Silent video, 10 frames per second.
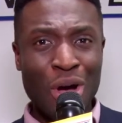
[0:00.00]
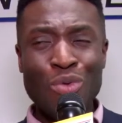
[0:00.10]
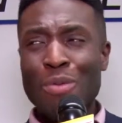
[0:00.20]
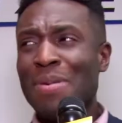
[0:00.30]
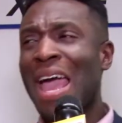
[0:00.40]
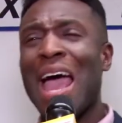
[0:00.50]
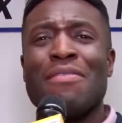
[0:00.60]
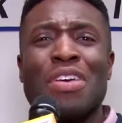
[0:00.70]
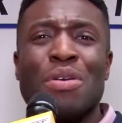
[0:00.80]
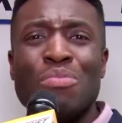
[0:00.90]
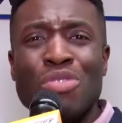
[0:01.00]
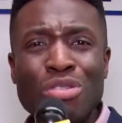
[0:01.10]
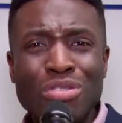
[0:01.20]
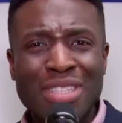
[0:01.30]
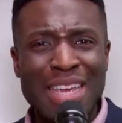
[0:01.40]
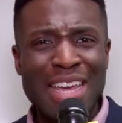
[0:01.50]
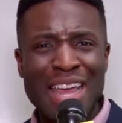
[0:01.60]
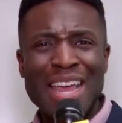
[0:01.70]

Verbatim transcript: We'll be having music,